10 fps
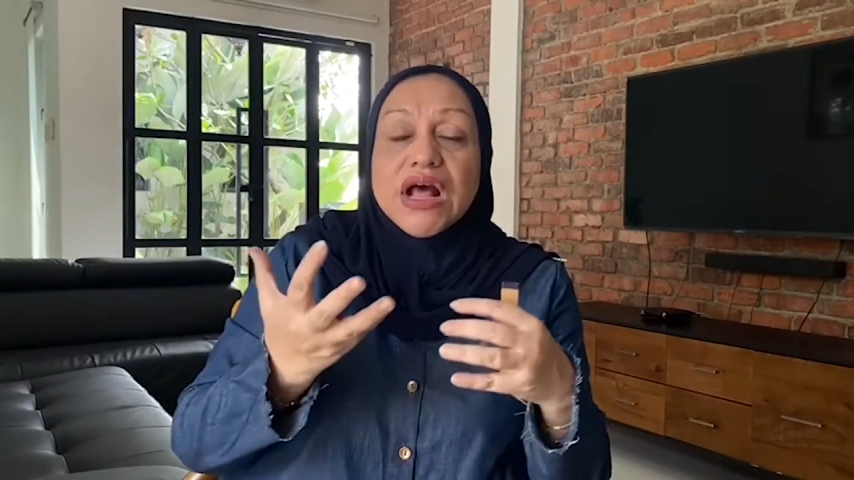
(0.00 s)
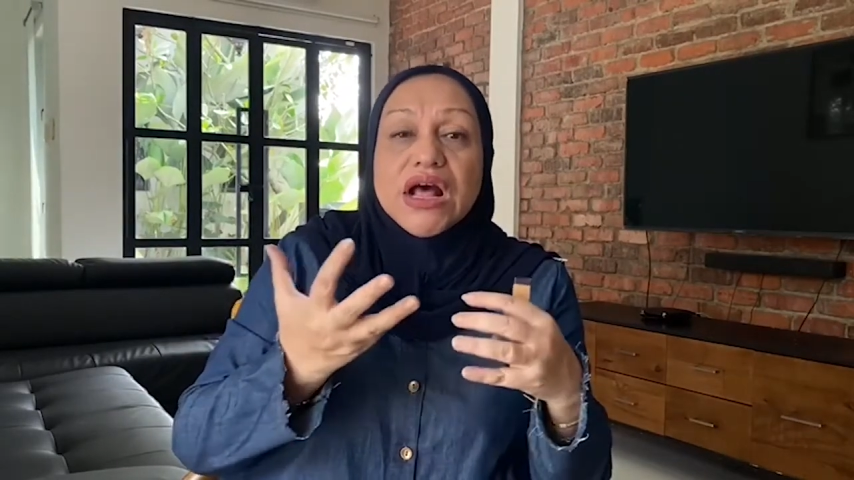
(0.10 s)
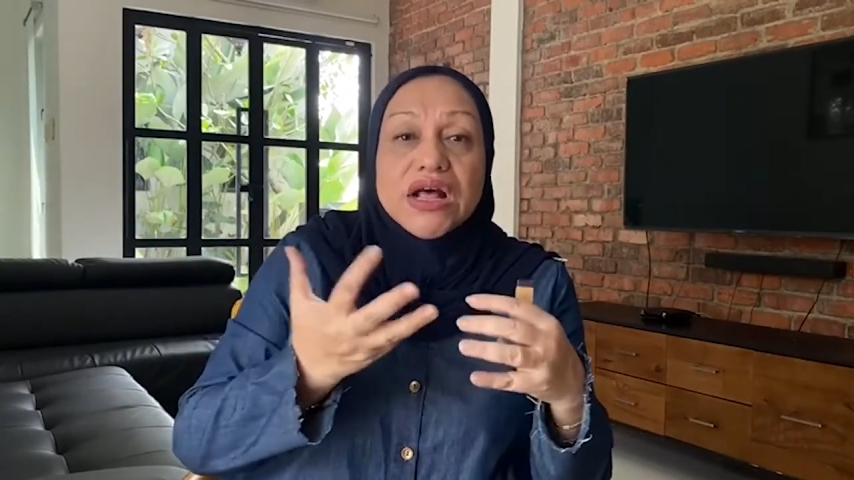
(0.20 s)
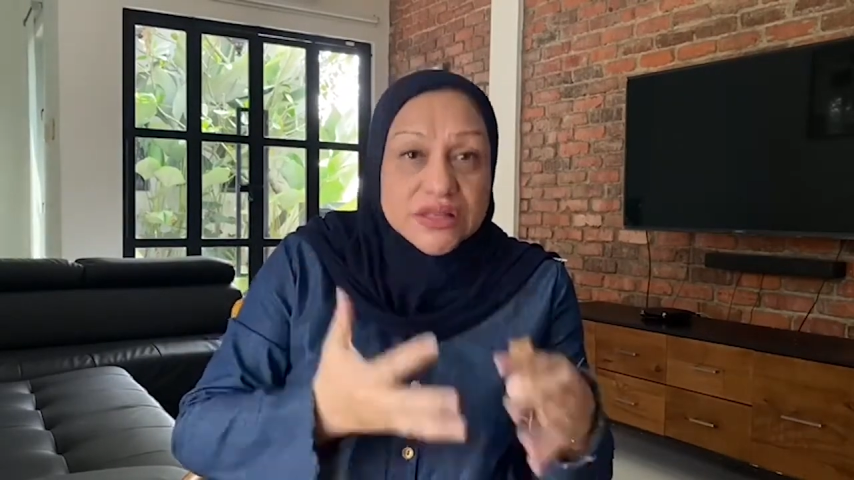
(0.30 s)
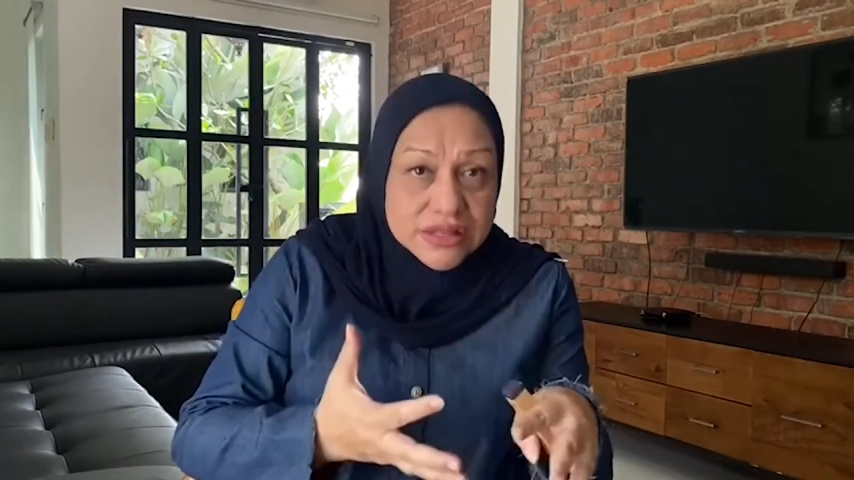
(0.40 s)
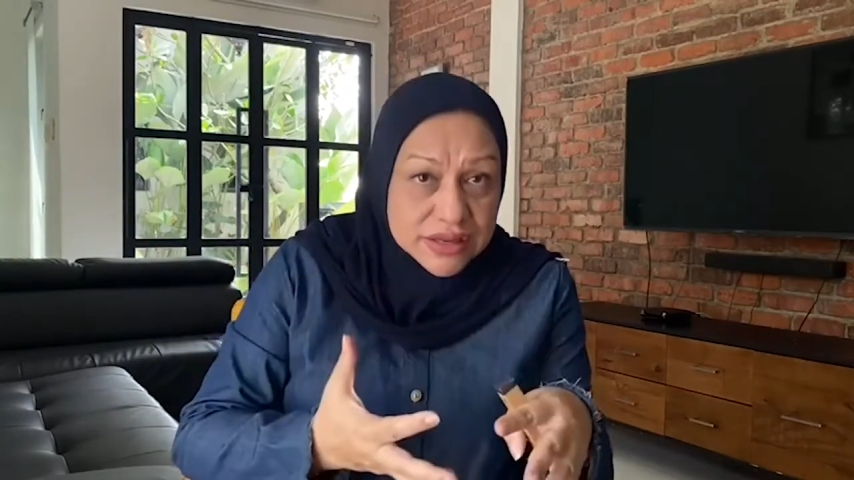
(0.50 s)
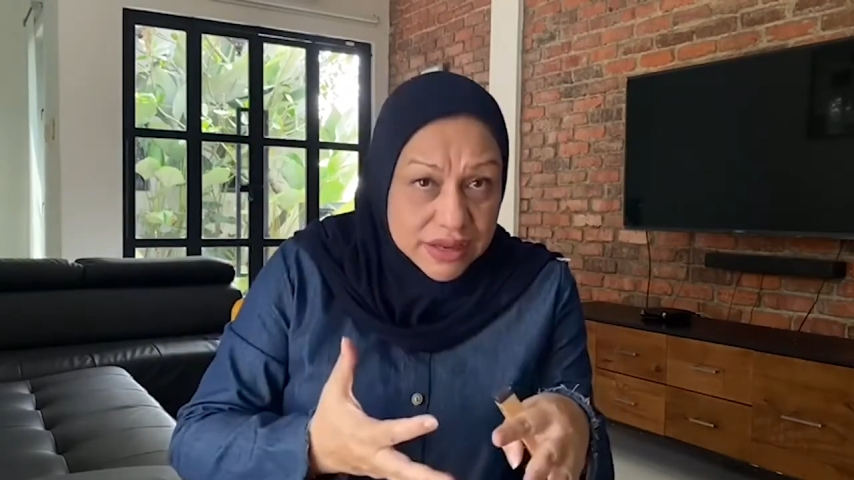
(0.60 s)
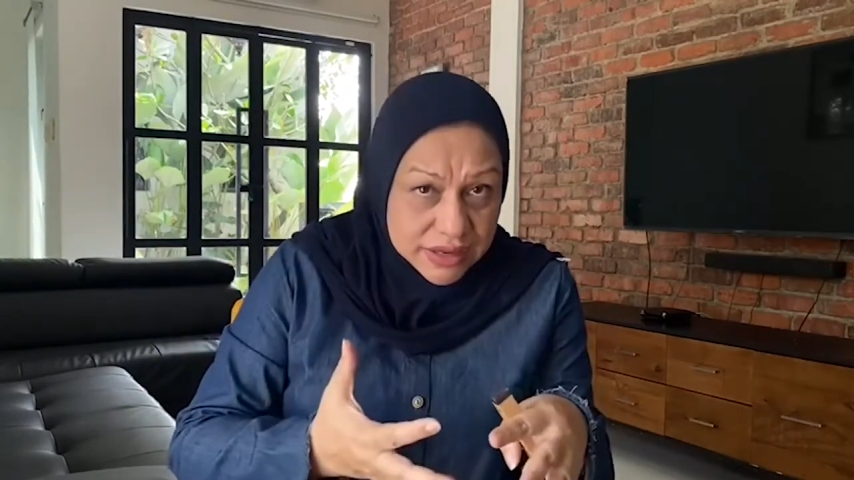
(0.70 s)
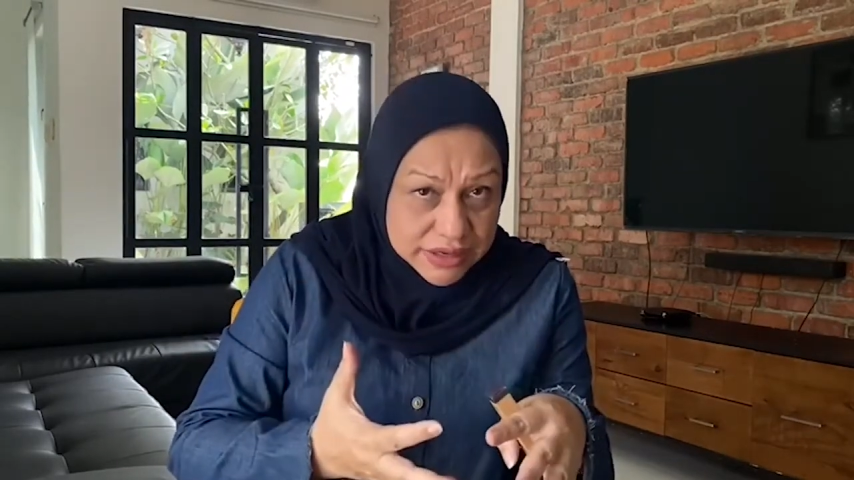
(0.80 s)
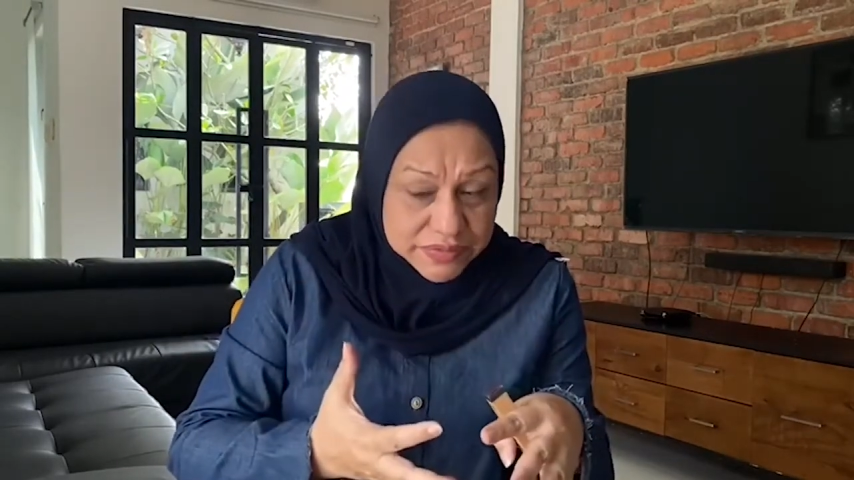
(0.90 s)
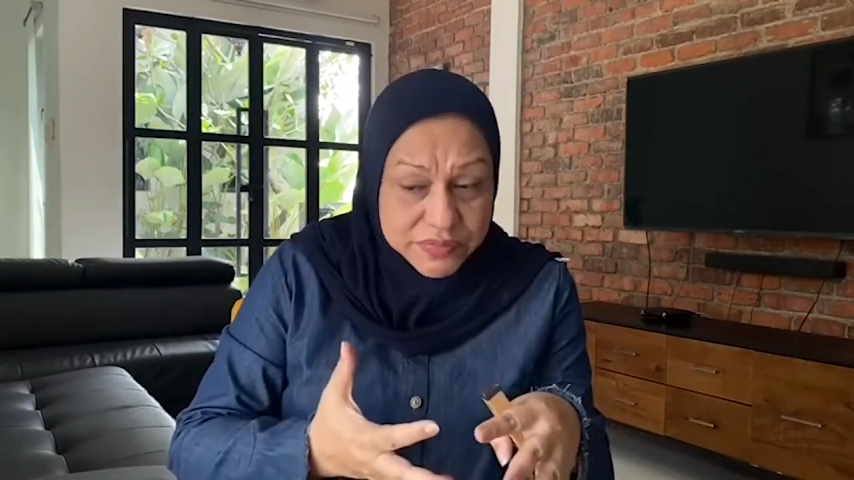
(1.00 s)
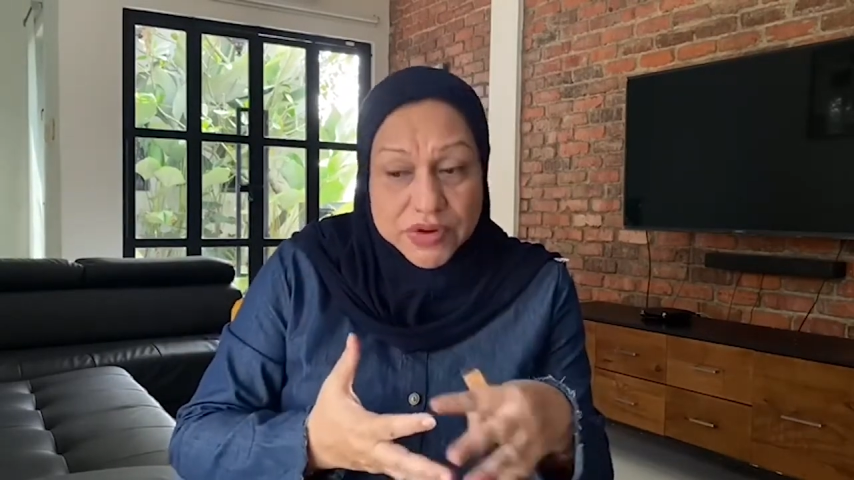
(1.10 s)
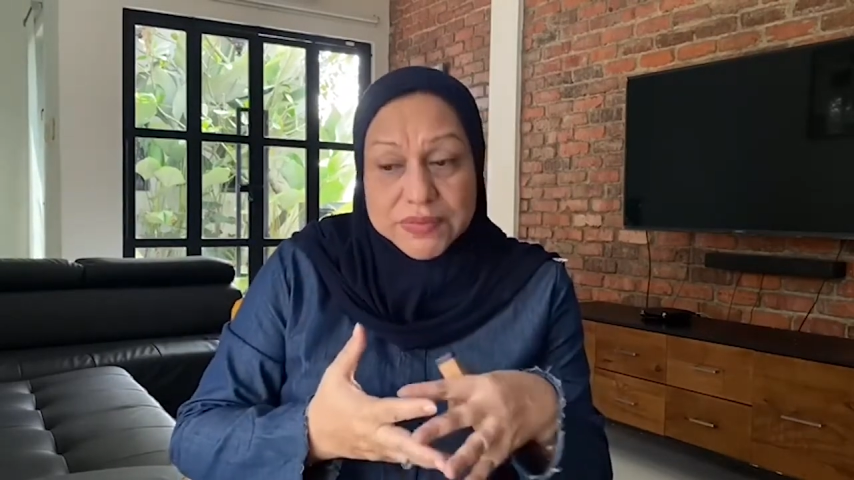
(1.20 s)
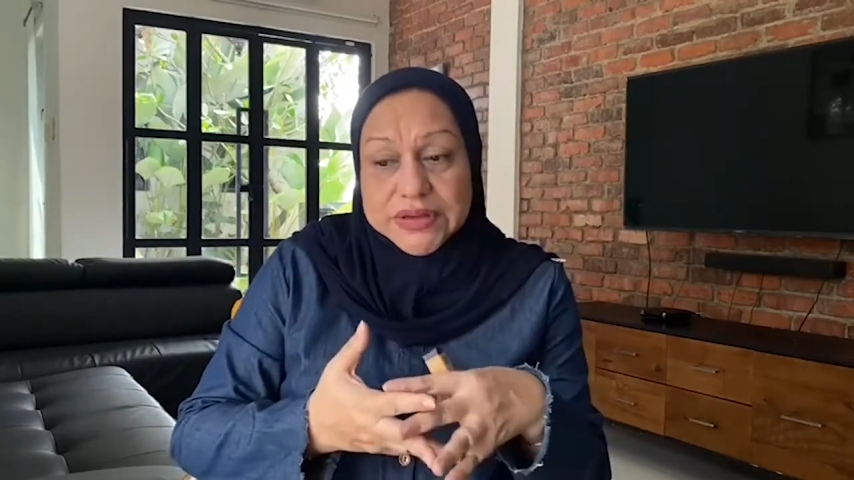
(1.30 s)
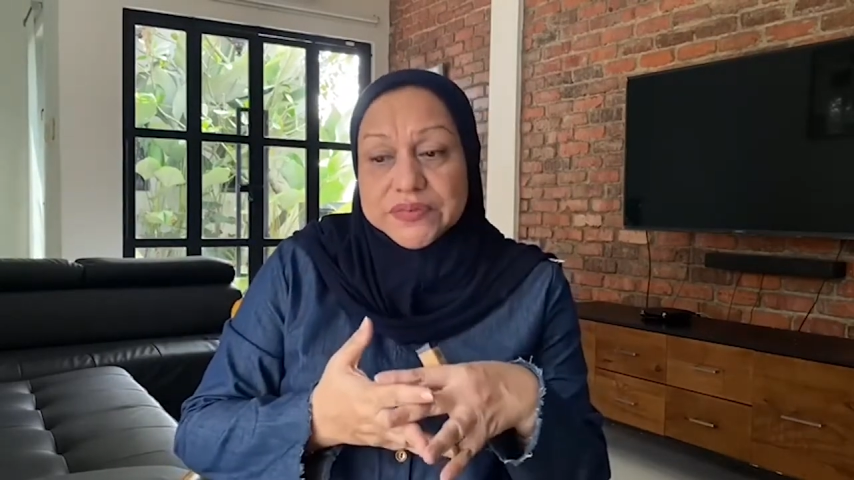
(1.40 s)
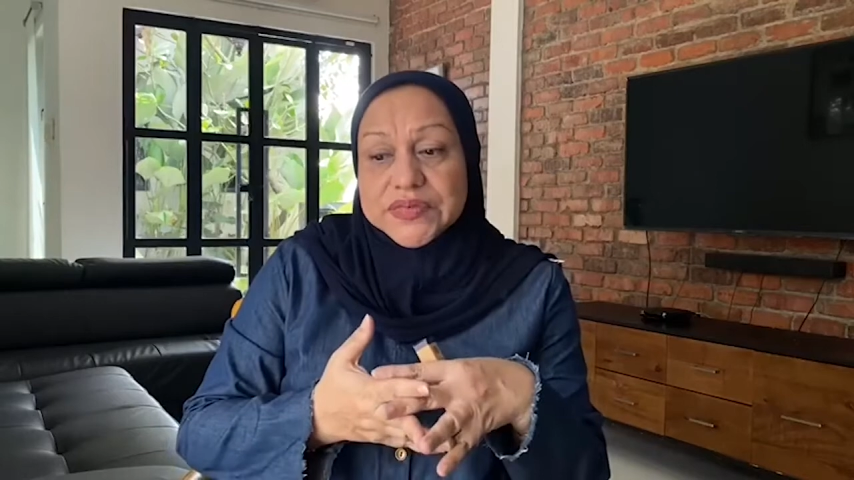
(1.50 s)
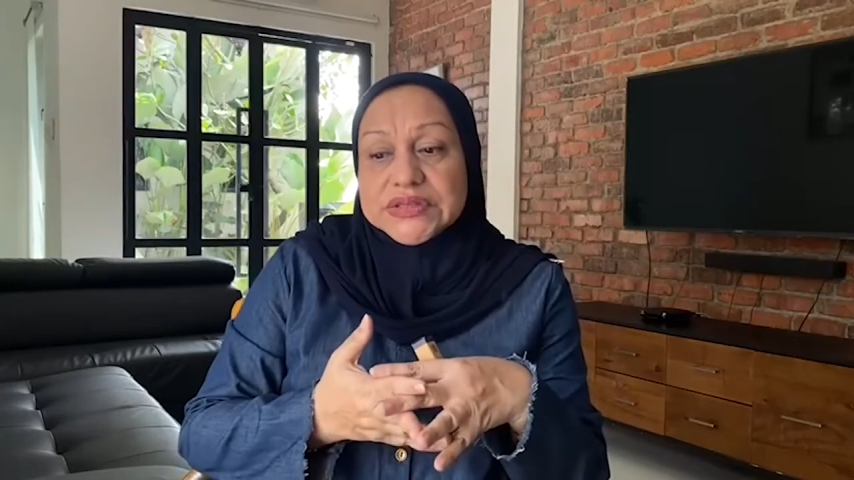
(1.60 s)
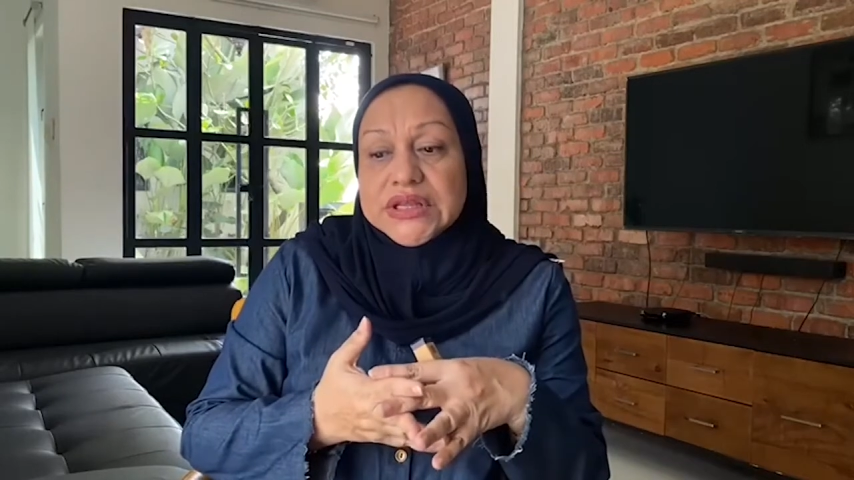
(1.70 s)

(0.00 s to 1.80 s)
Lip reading: other health problems,